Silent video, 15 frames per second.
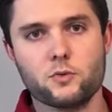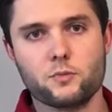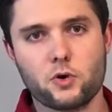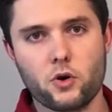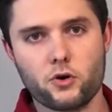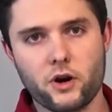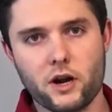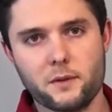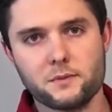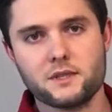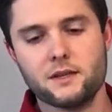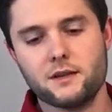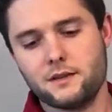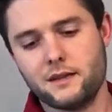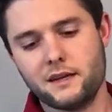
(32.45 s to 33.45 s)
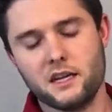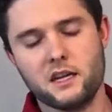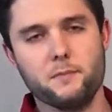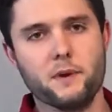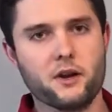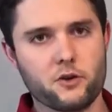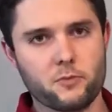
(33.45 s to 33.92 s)
or programs that
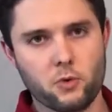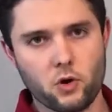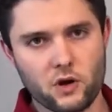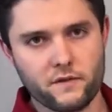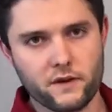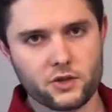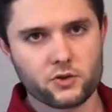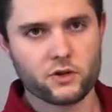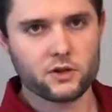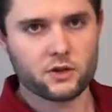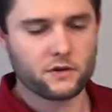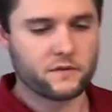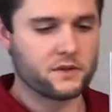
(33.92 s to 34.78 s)
need to be at your point of entry into your